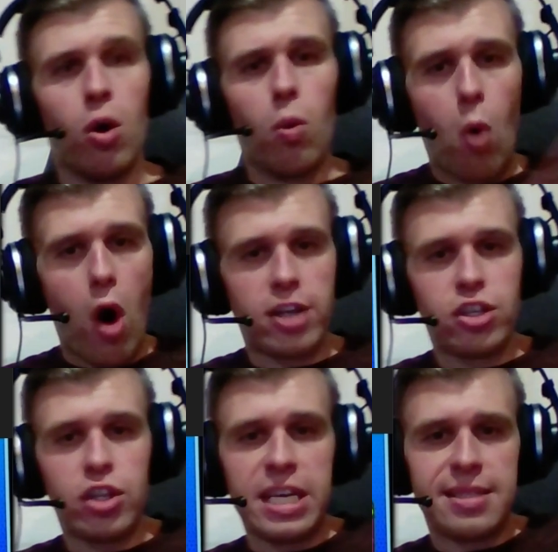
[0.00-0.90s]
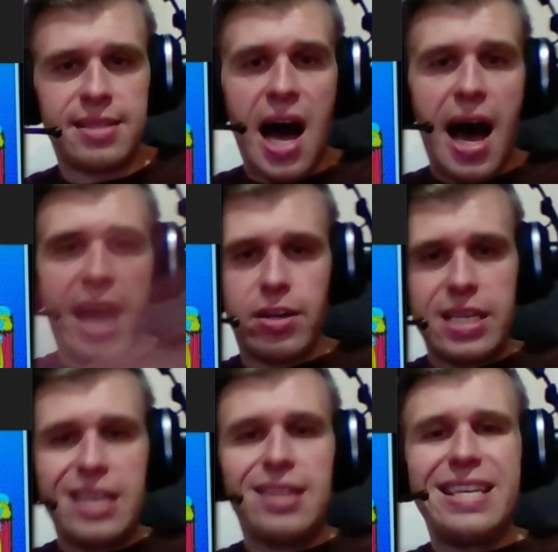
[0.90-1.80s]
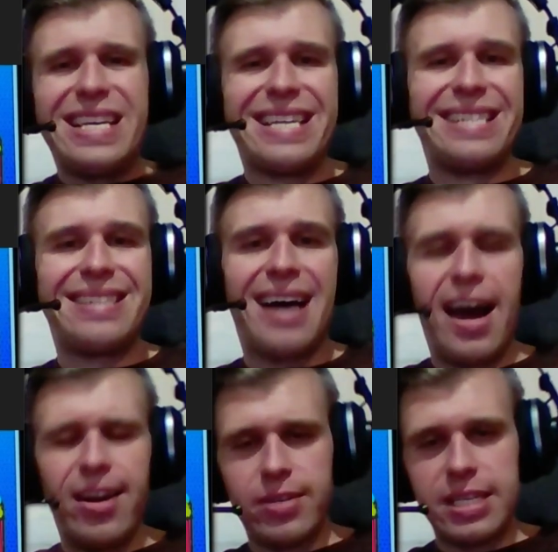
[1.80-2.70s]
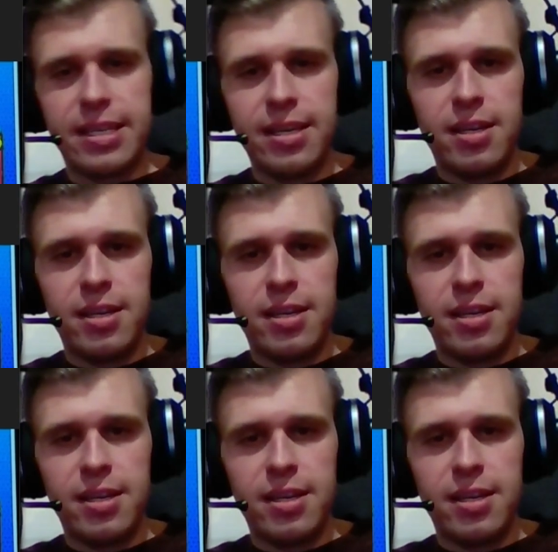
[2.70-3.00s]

Watch the entirety, the entirety